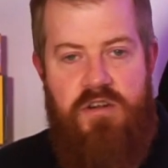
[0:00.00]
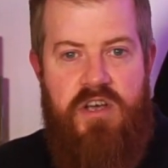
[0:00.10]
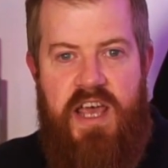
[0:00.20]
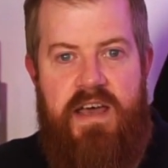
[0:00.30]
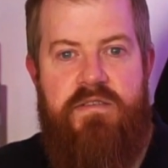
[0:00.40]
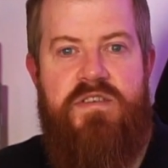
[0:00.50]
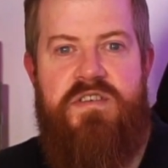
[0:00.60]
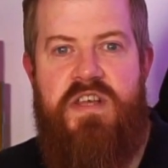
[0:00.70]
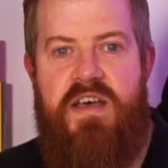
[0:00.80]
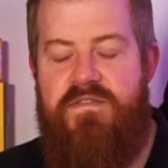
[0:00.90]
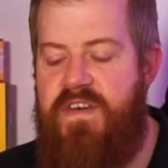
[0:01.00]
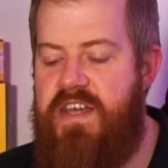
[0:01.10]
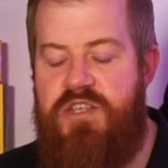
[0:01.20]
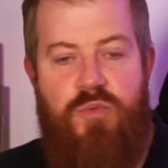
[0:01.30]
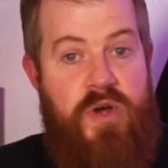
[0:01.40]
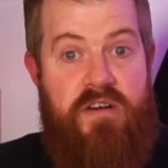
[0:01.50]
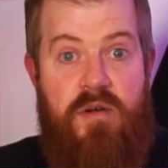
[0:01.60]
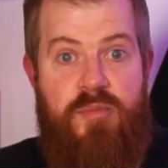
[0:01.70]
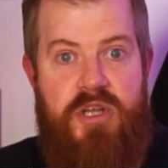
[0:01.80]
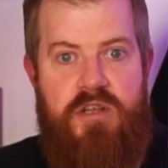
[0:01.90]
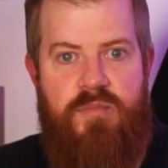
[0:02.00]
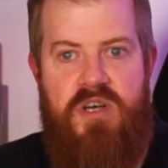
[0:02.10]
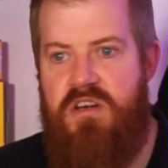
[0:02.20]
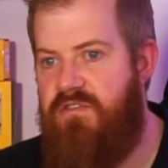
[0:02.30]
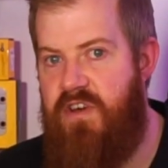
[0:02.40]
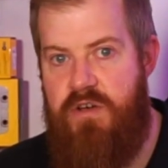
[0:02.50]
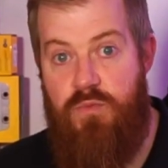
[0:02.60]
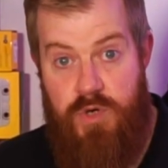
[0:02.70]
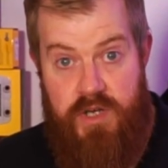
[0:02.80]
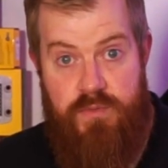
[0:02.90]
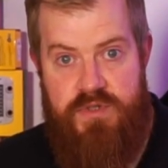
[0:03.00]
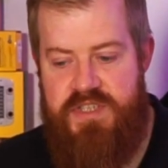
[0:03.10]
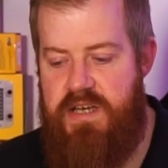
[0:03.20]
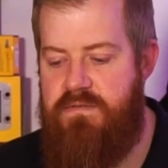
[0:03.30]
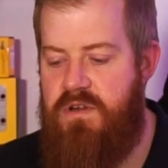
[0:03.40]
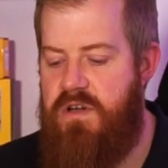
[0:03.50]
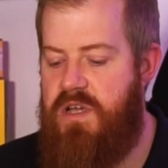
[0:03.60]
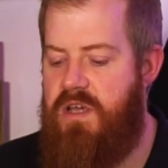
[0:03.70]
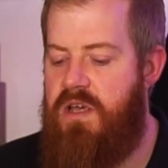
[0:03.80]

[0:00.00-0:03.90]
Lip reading: Like, how does that affect where I put the microphone, what it will sound like?